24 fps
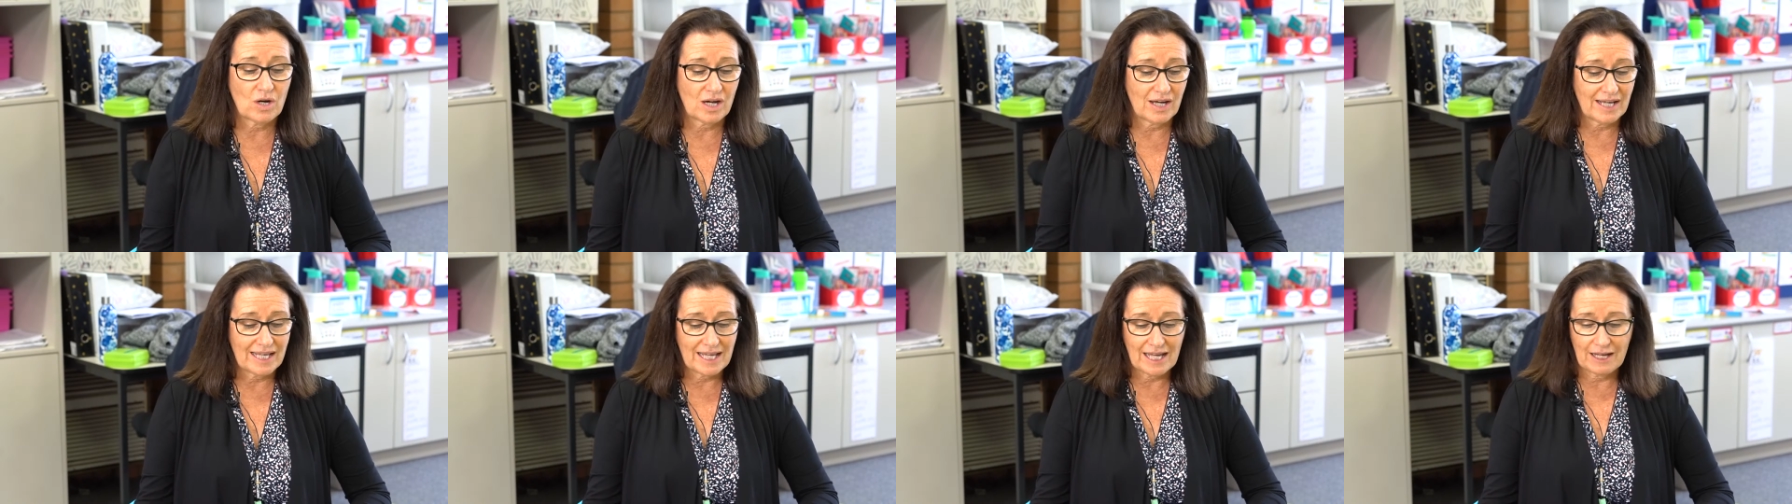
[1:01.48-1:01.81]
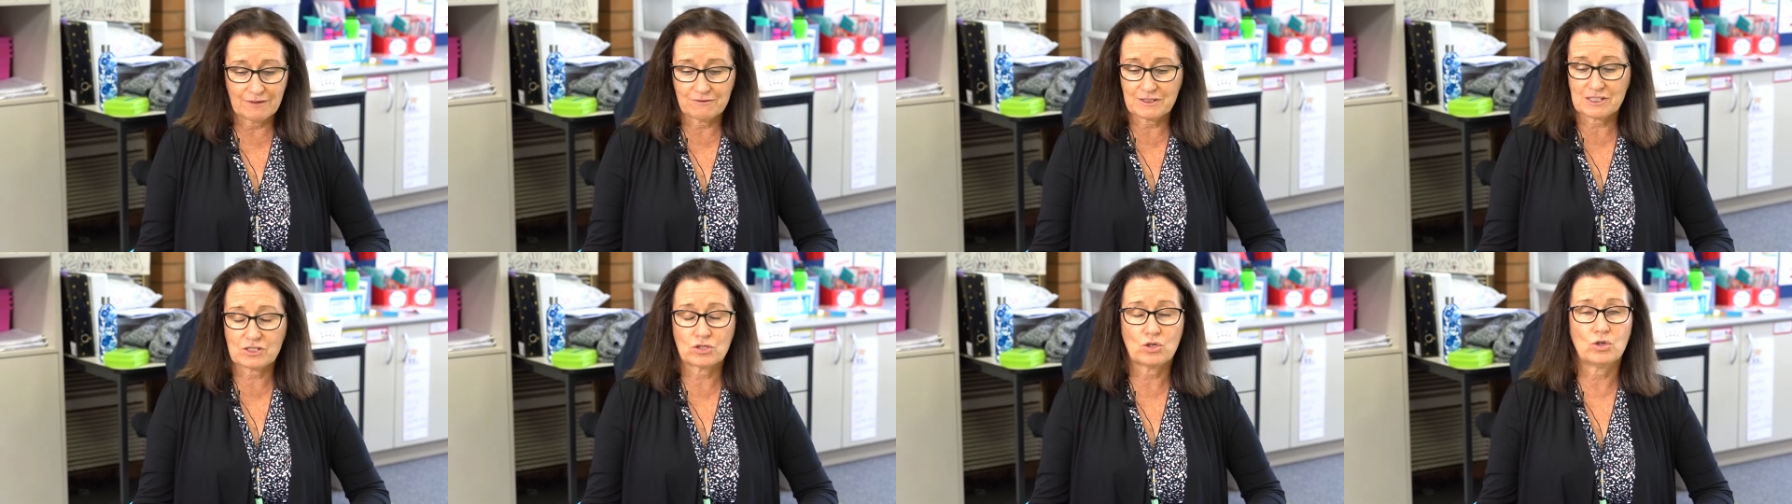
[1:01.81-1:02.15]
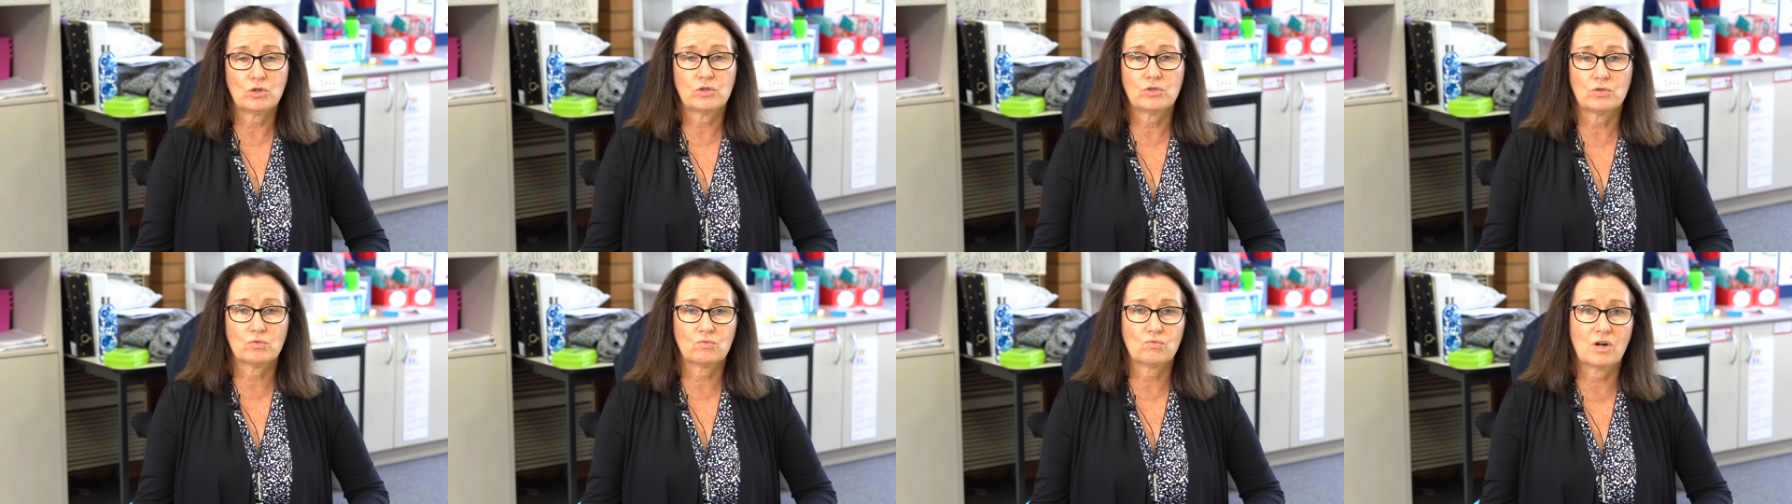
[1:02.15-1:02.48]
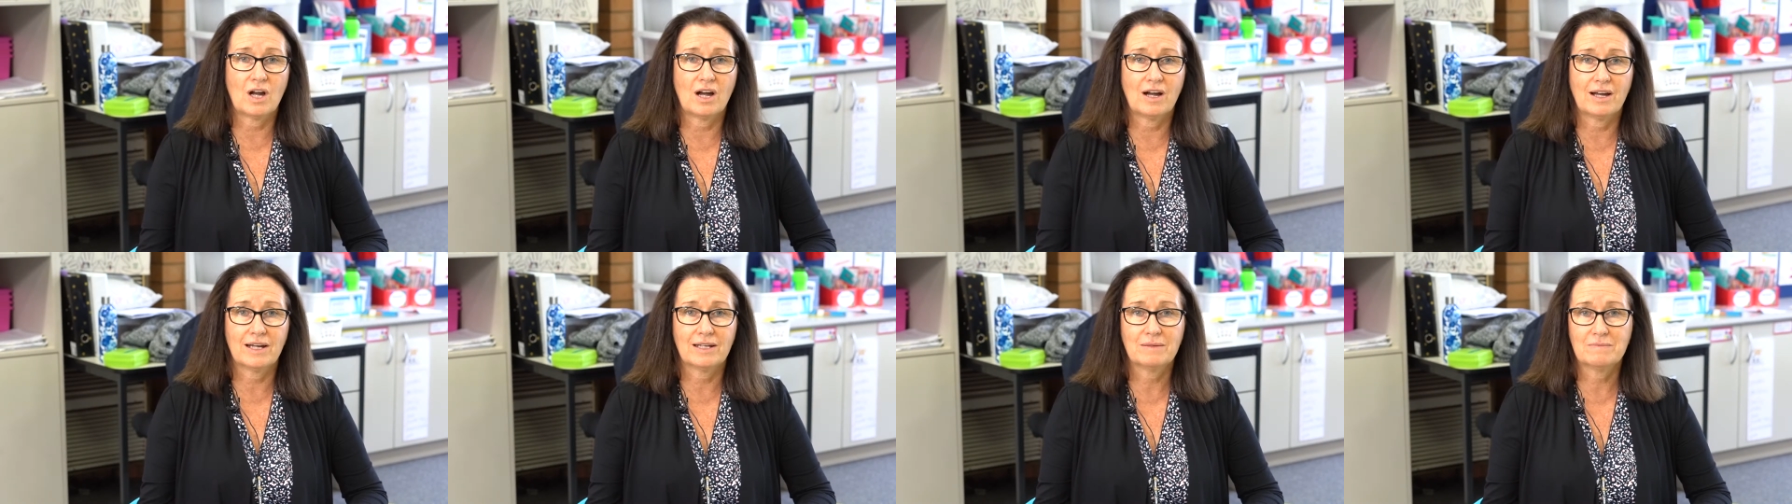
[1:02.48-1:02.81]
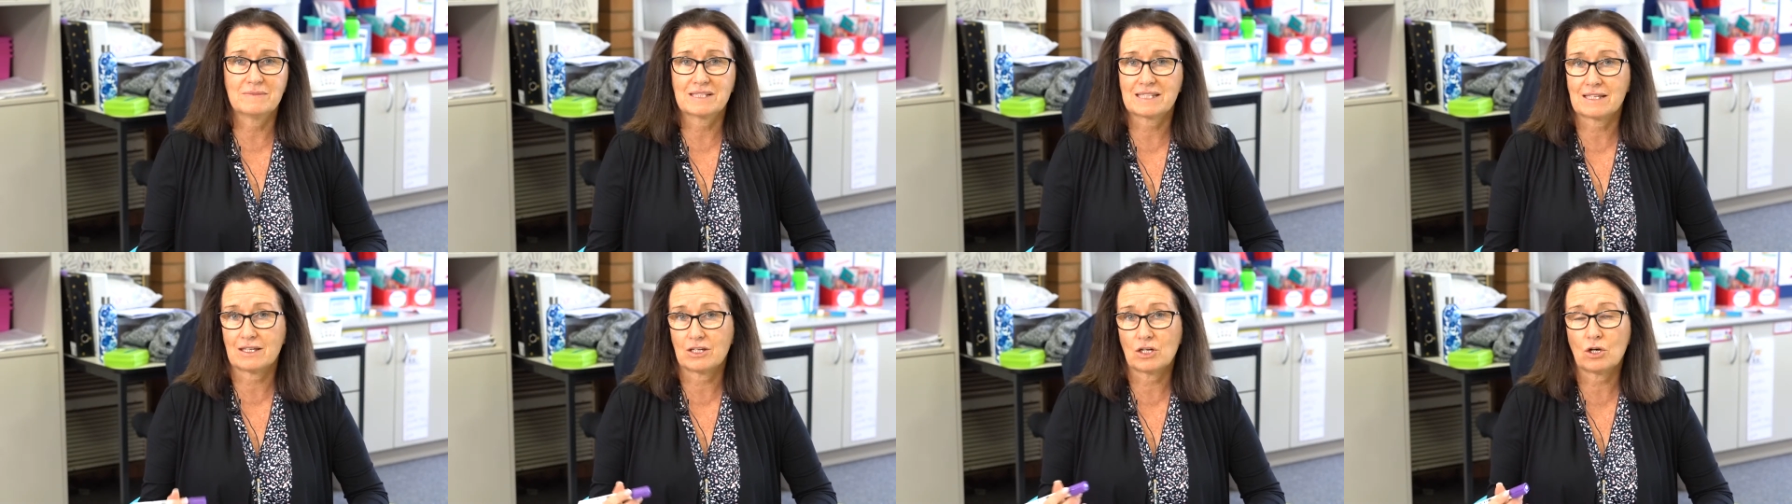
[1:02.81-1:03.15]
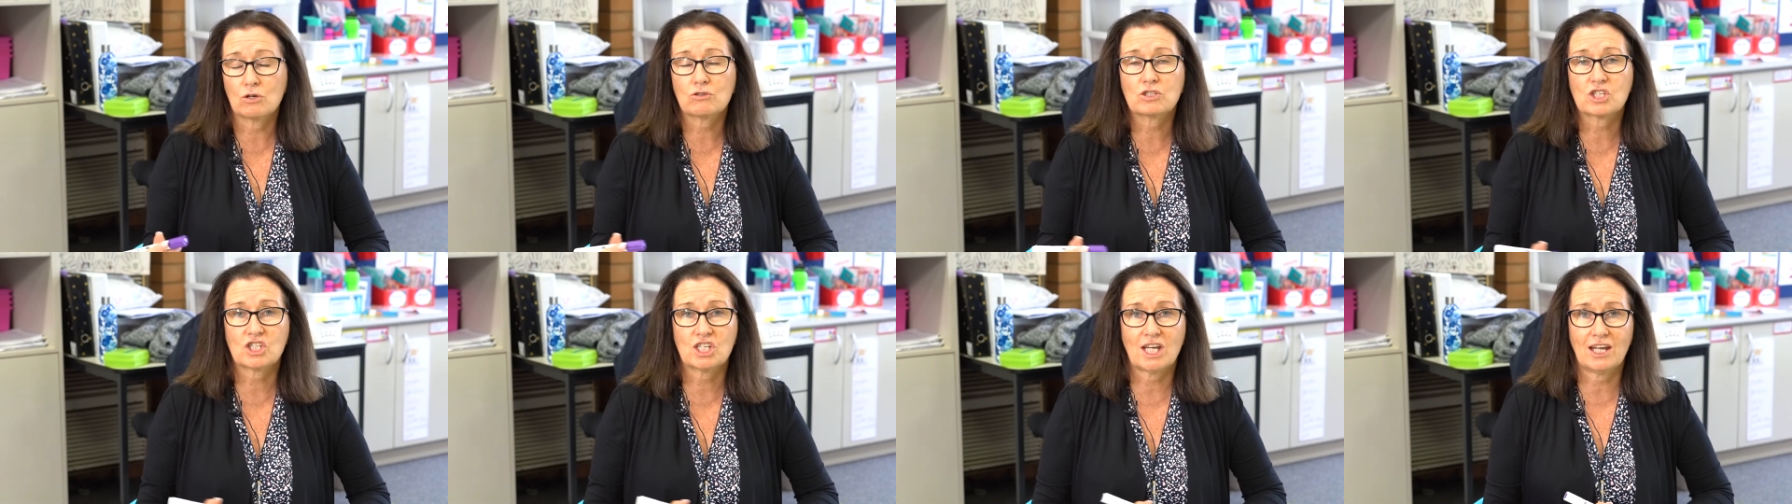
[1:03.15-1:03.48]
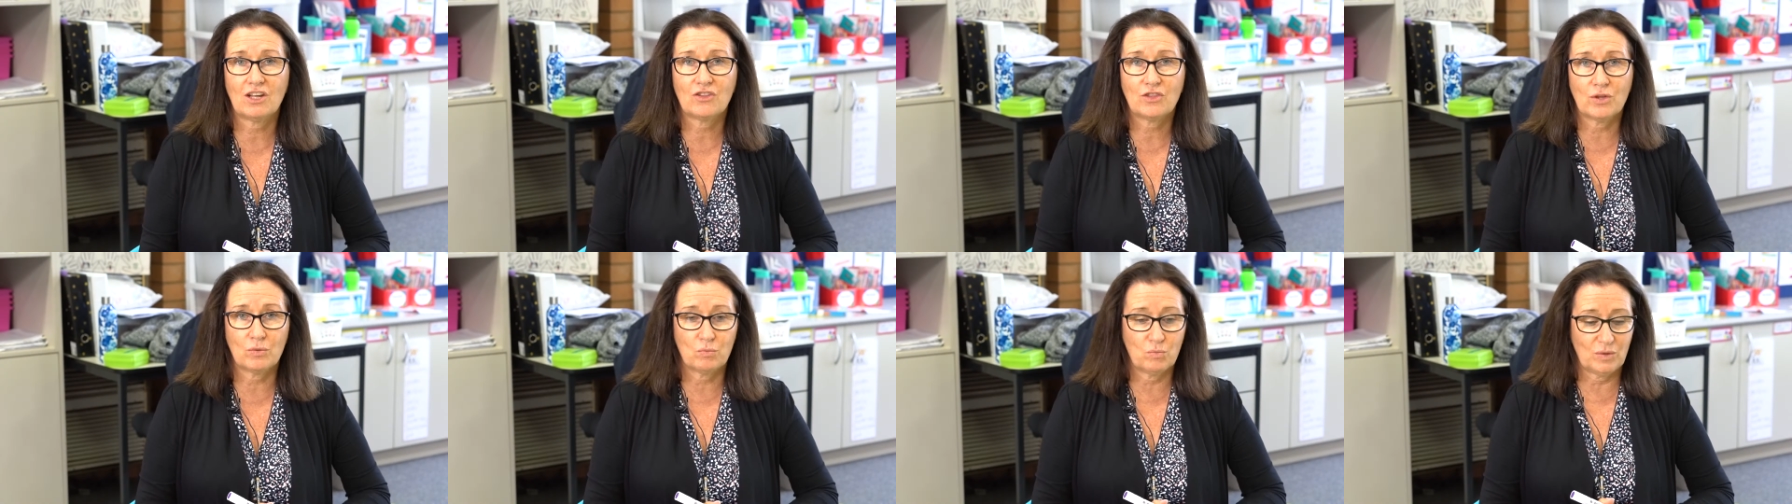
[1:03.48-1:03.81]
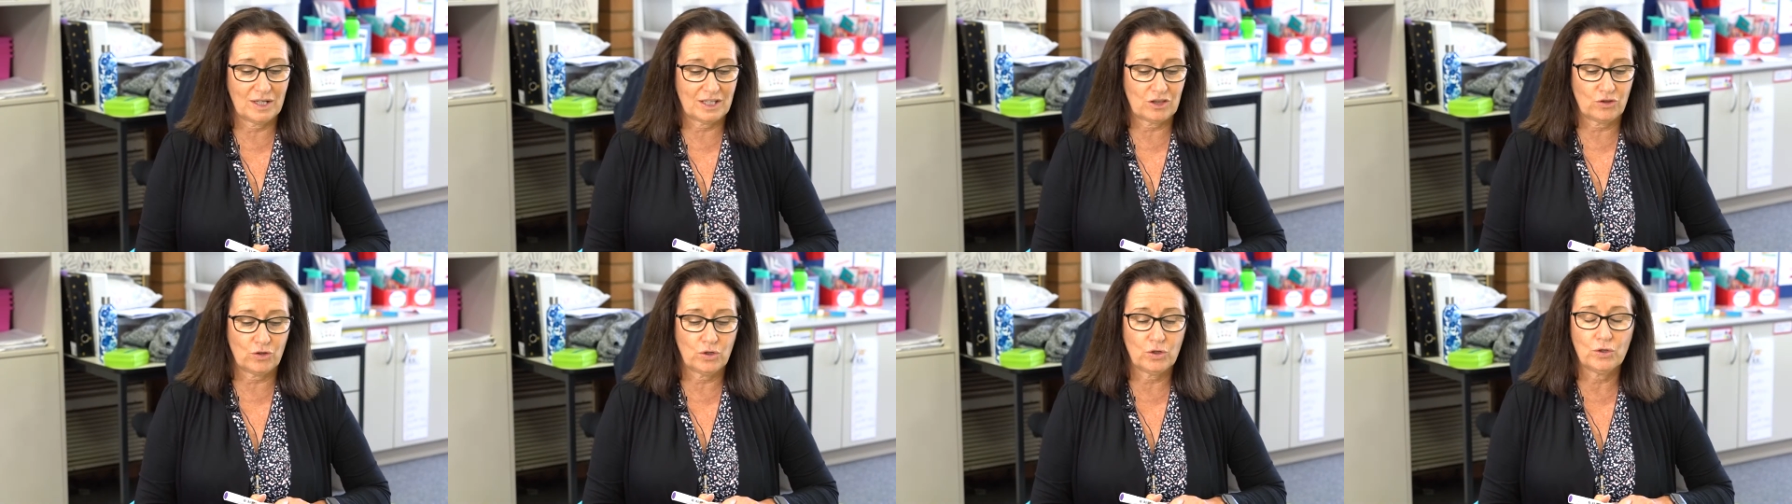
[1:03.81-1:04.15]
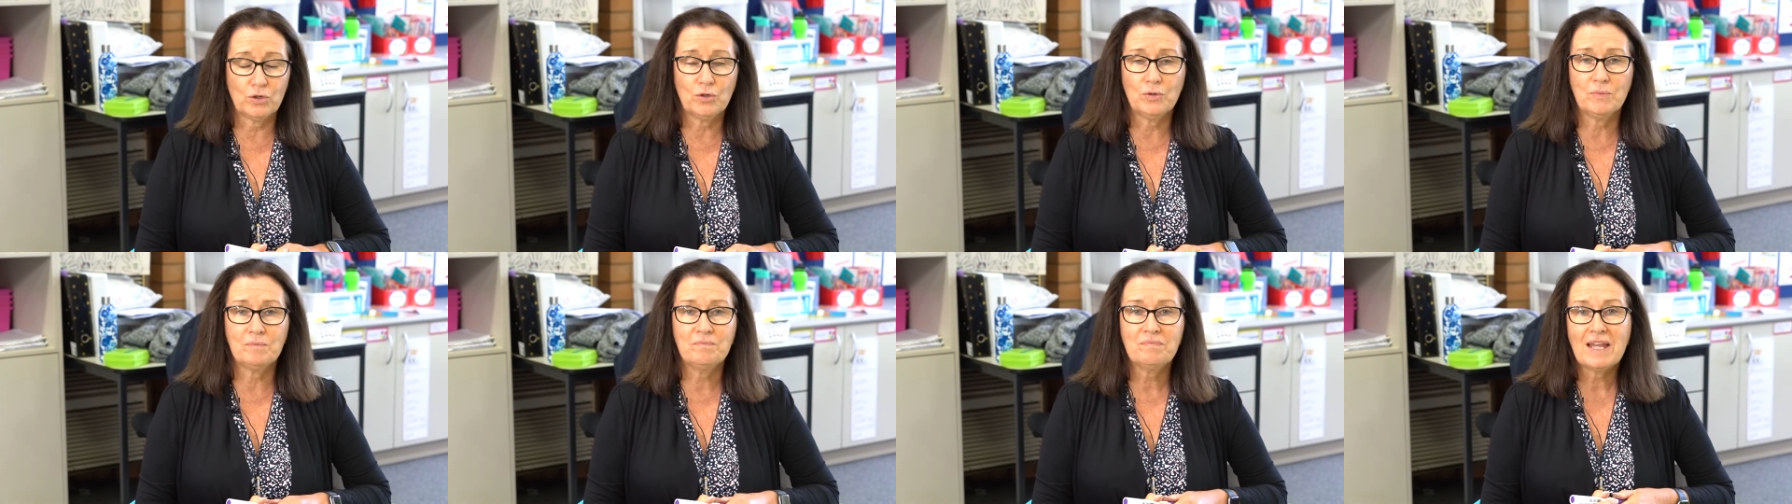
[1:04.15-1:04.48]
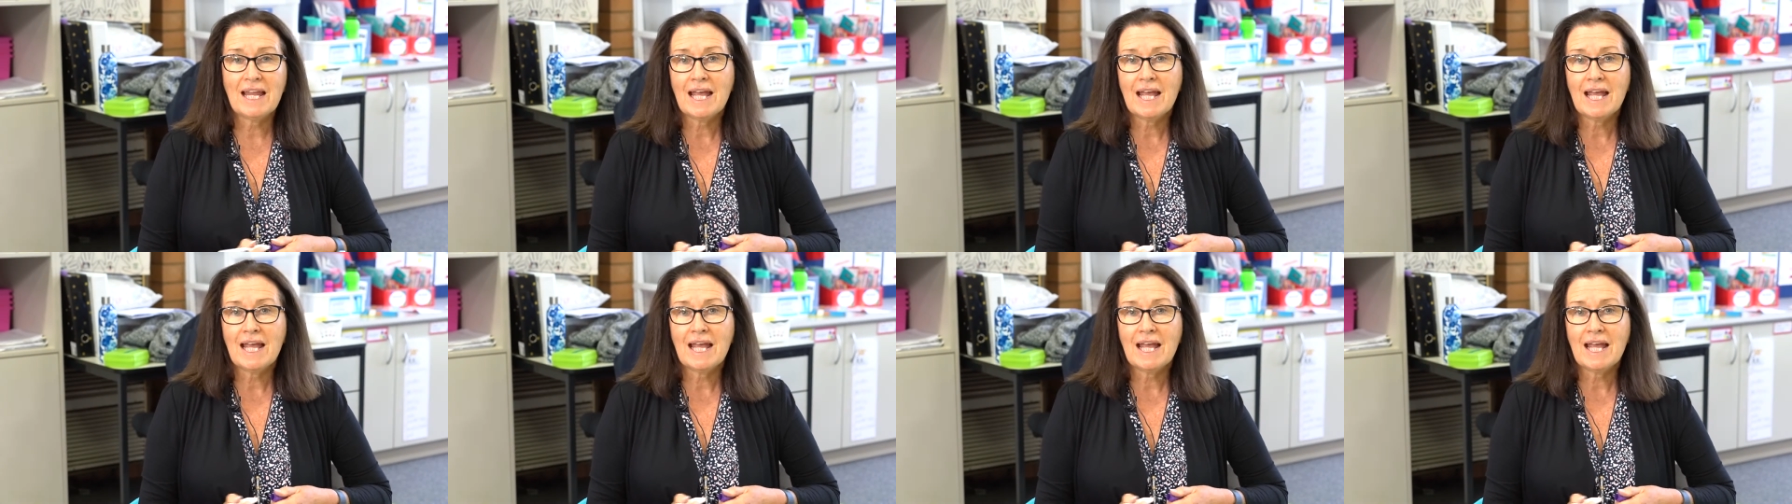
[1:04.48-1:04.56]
I have certain rhymes and I'll share them with you.